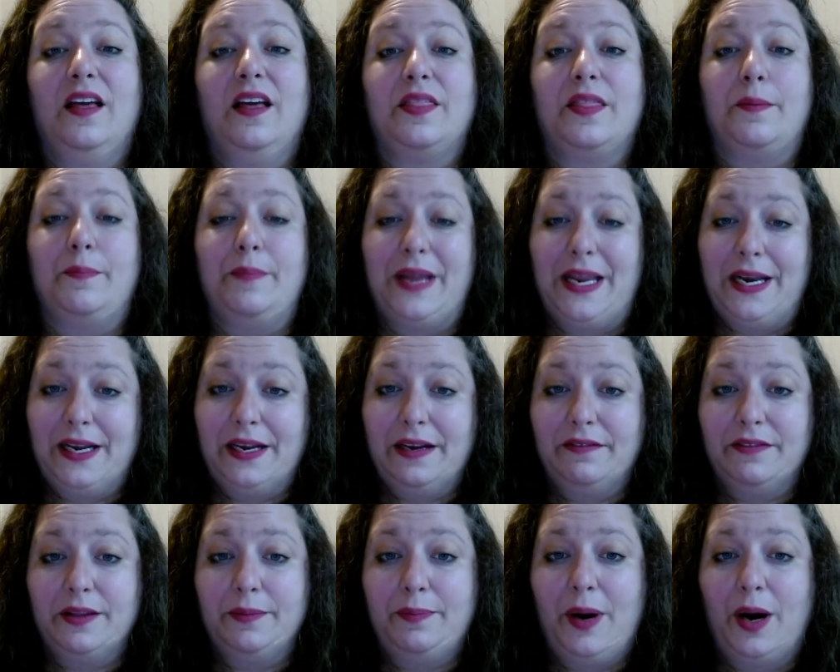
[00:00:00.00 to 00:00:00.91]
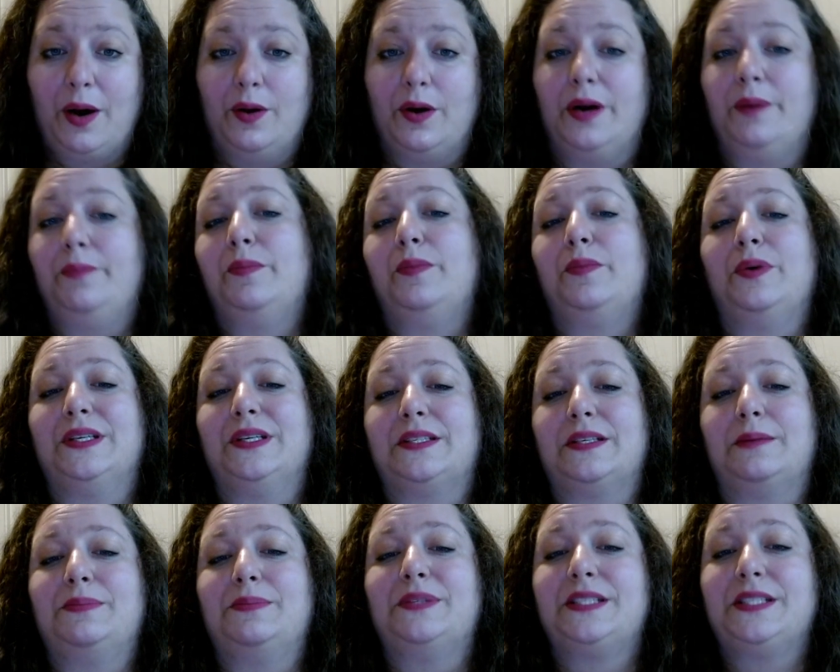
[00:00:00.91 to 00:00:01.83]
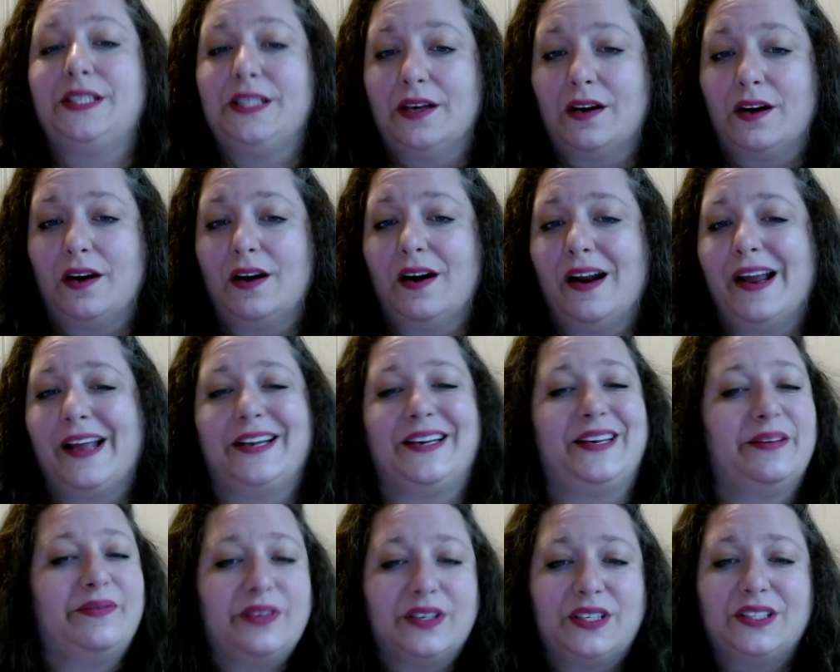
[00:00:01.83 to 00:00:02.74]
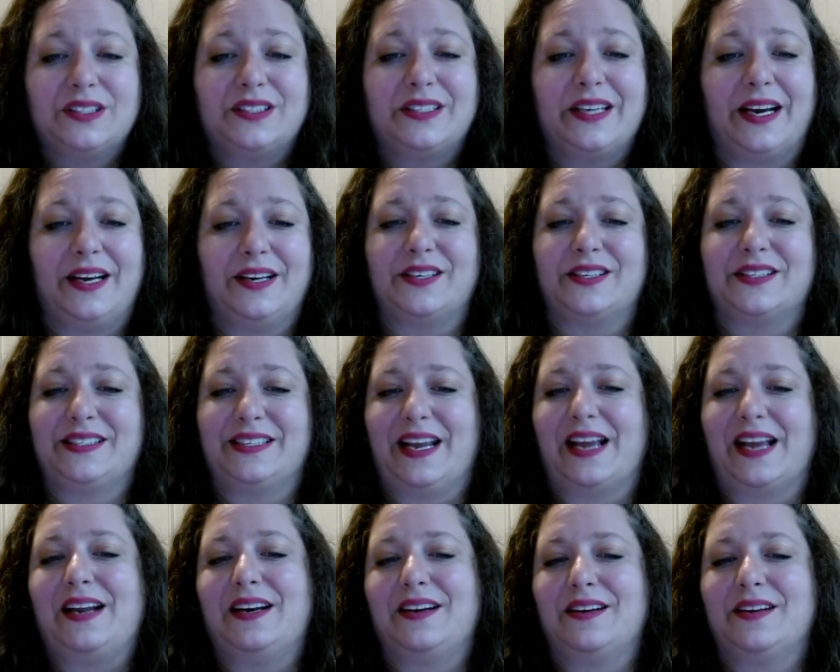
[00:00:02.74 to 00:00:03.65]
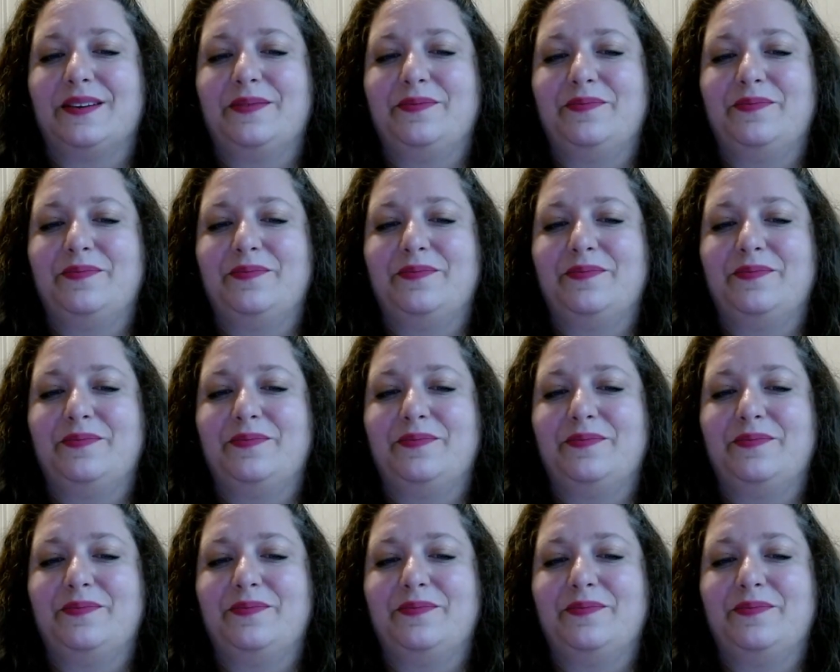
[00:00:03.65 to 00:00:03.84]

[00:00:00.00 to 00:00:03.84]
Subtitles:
the meaning of the poem was obscure and difficult to understand.